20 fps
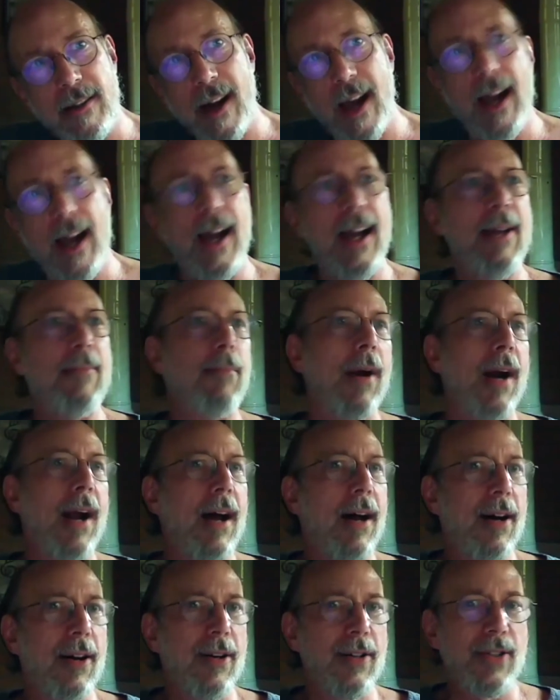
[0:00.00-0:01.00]

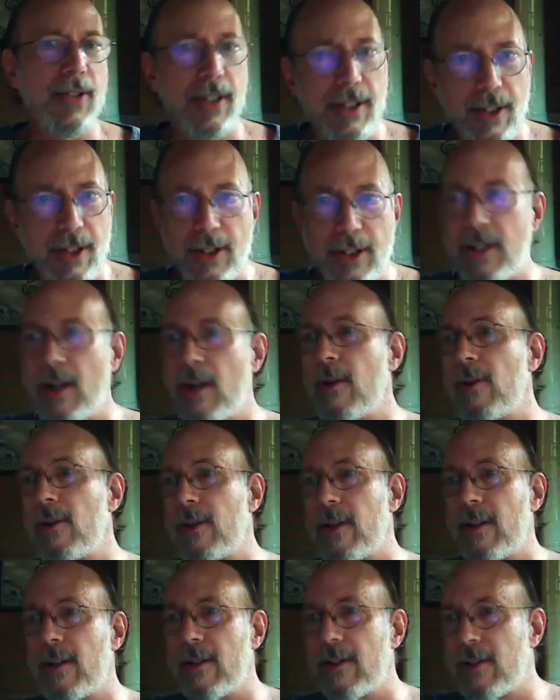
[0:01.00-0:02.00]
eyebrows and your
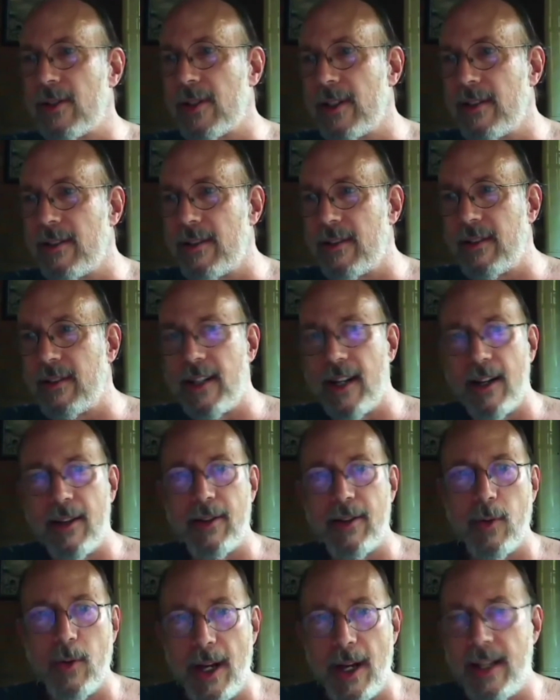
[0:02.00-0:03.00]
shoulders and, the
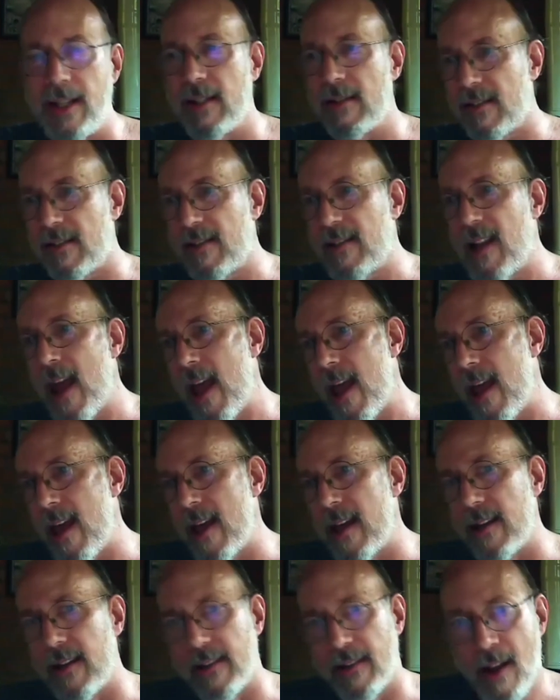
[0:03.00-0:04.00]
way you
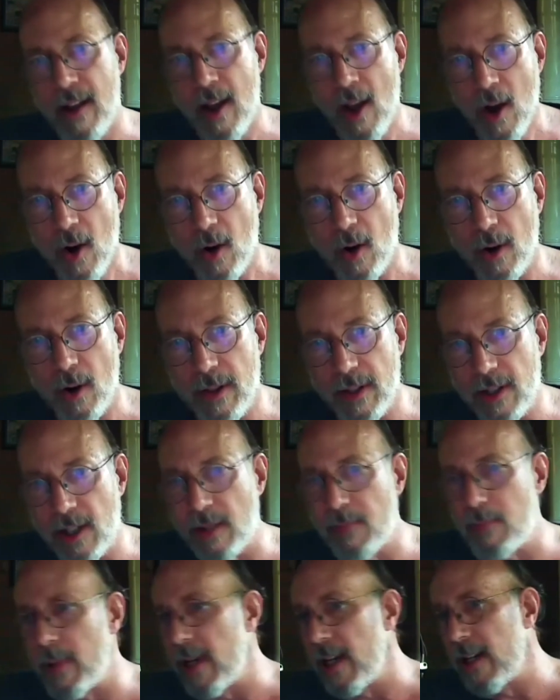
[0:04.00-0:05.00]
stand or the
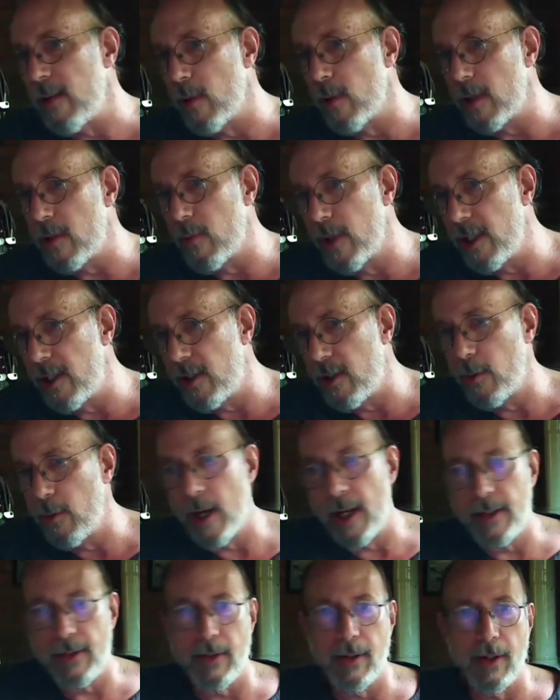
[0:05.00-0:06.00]
speed with which you
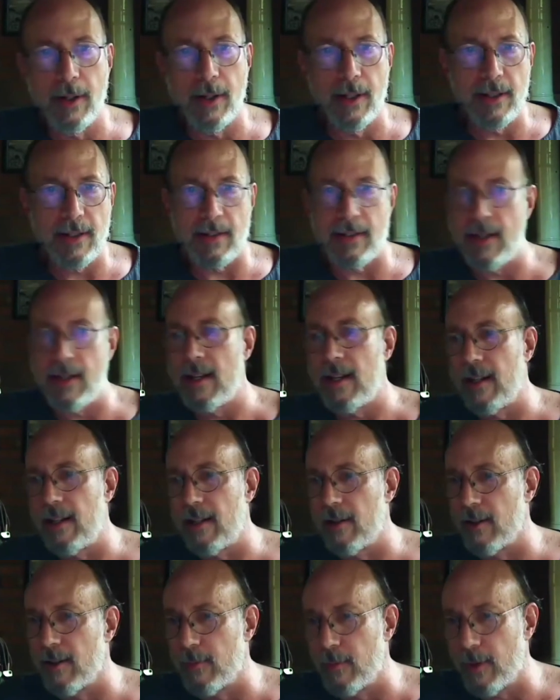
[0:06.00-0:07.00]
enter a scene
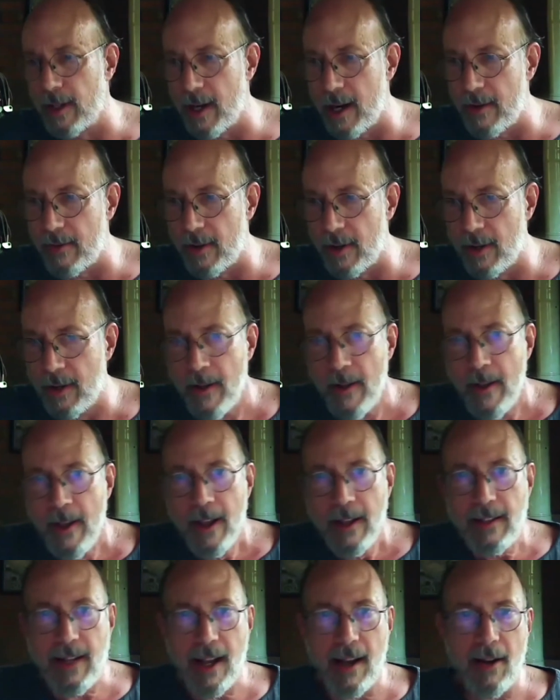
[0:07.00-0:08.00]
or whatever
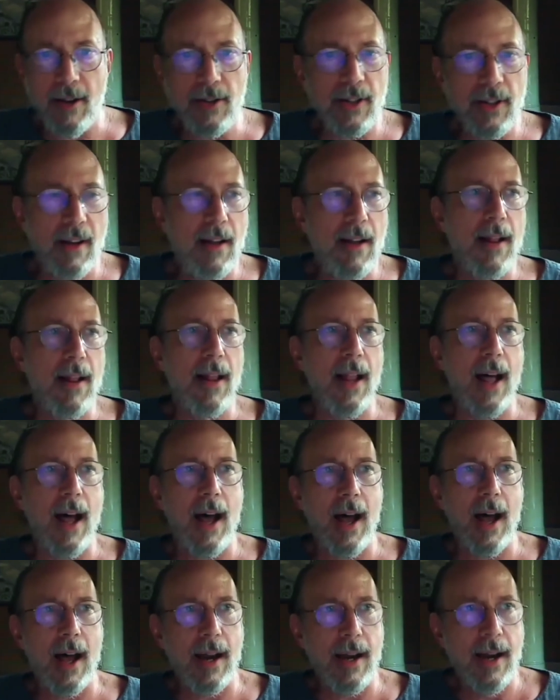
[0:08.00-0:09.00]
tells a
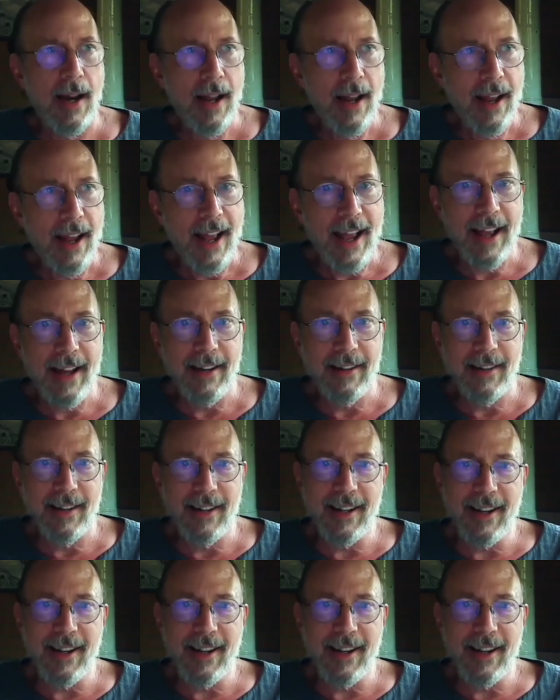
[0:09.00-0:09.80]
lot. And